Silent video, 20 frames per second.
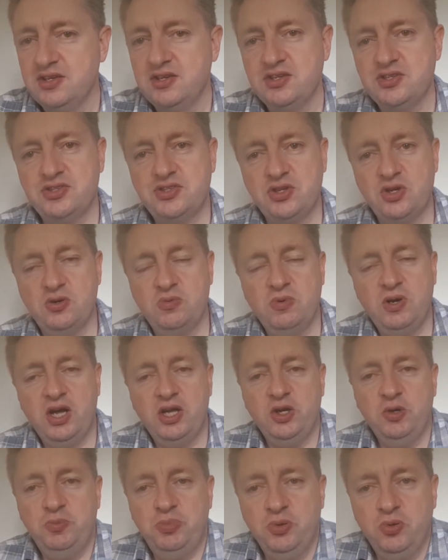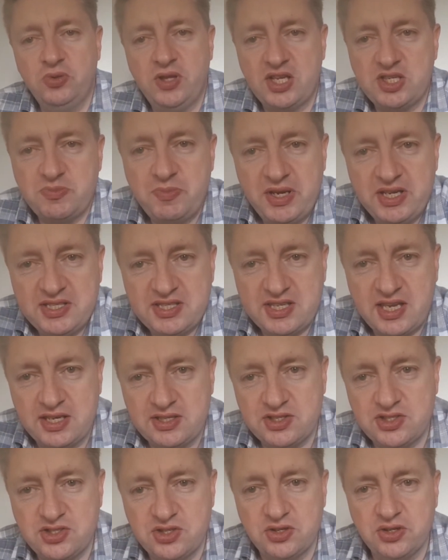So I hope all that's made
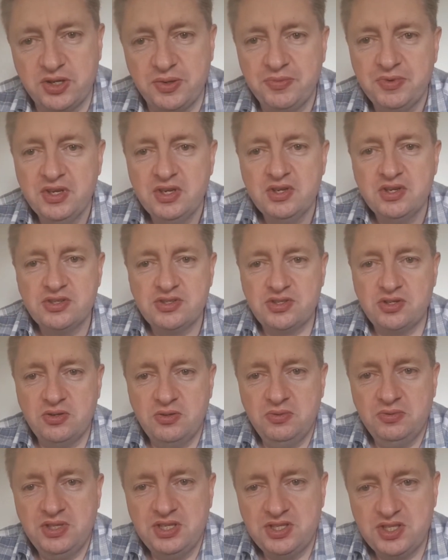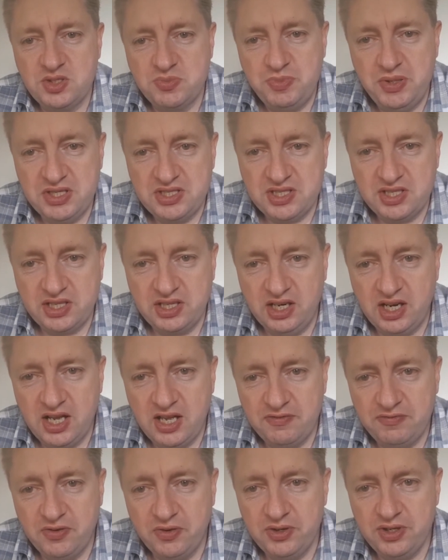sense to you. So this is Peter the
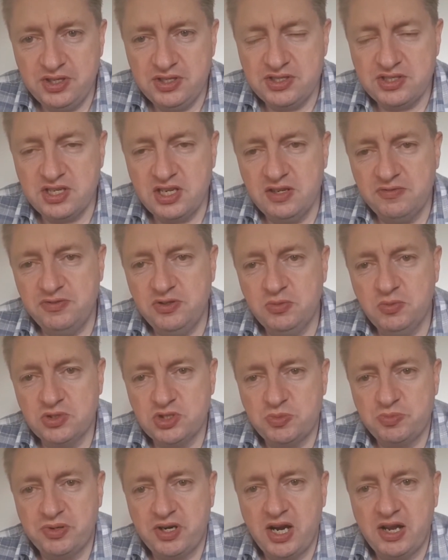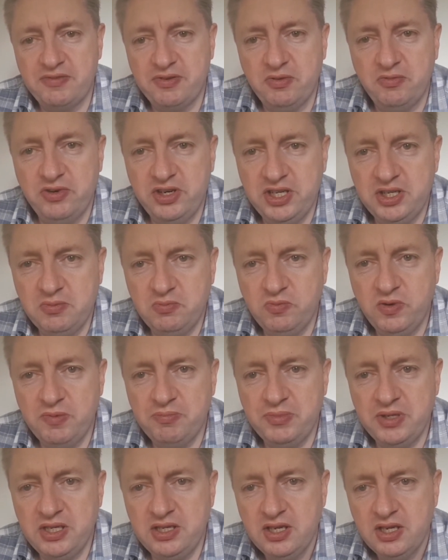Clairvoyant. If you want a private reading with
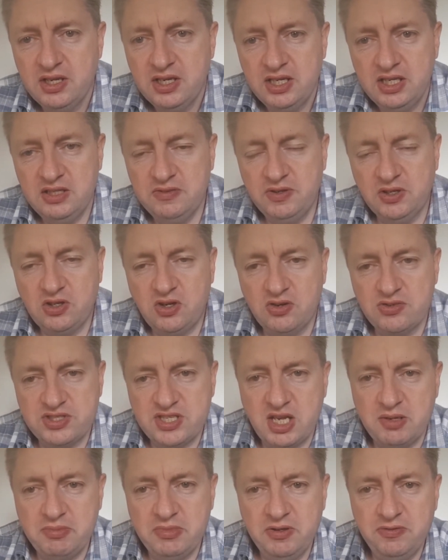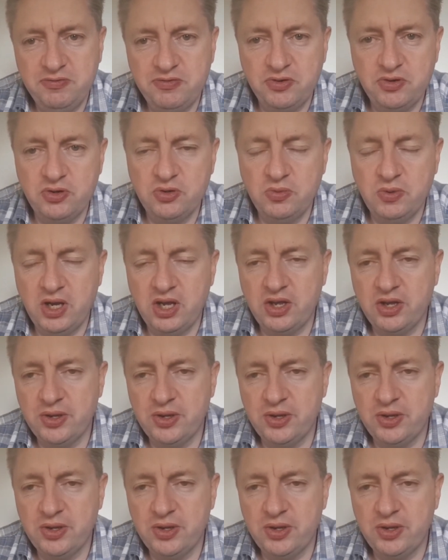me, either contact me through